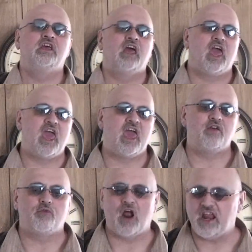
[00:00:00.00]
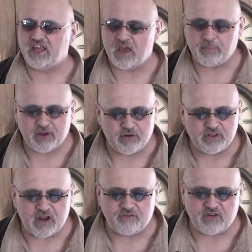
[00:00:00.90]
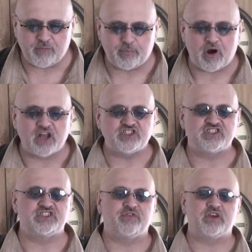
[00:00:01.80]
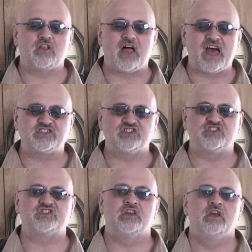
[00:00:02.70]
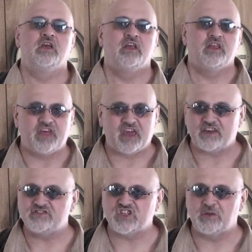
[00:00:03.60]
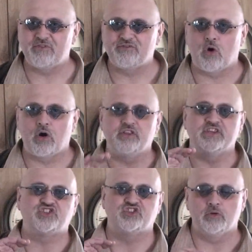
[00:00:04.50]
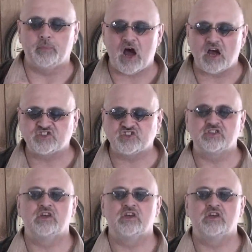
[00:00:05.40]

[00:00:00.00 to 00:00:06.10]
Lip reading: and writing up here and there for different projects, different classes. Like I said before, the shoebox